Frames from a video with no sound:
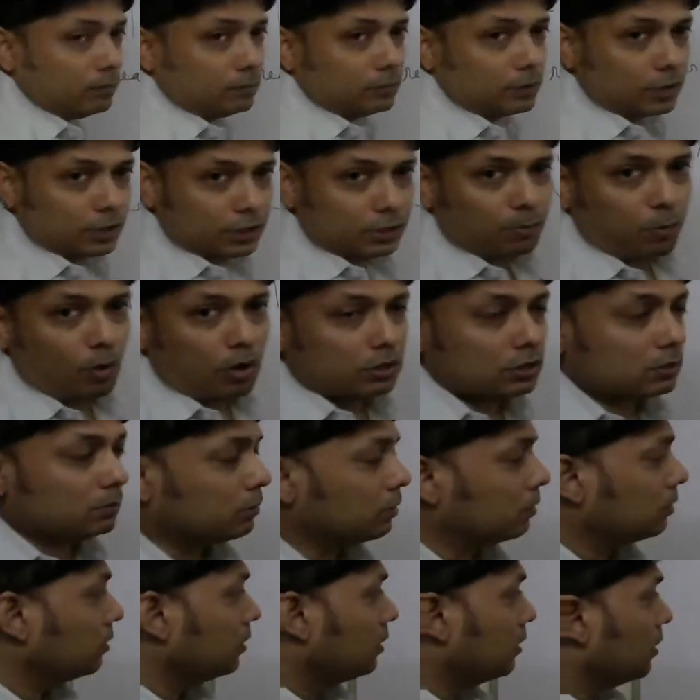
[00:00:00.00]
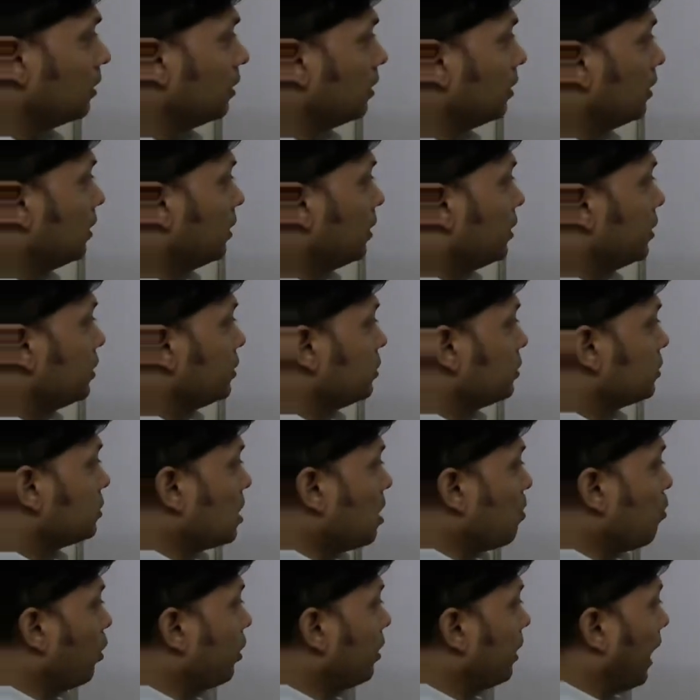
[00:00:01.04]
it is possible. So
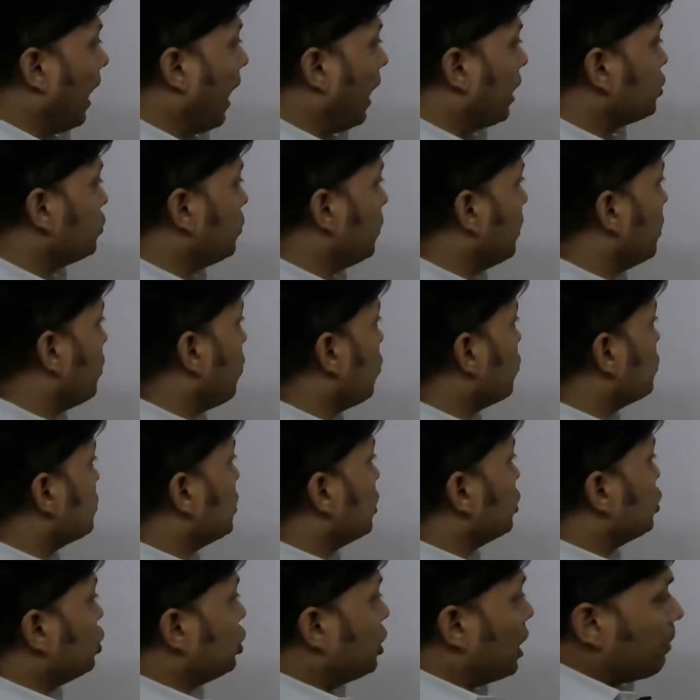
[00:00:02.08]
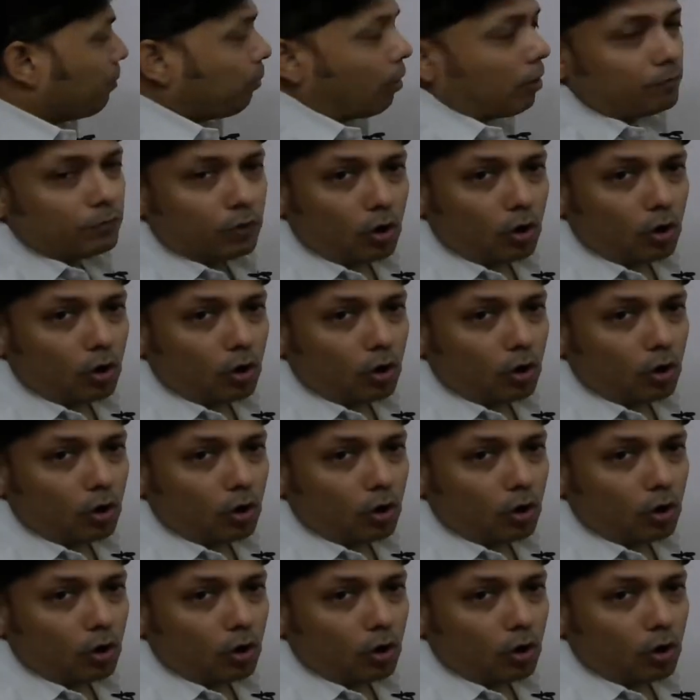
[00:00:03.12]
someone actually knows the shape of the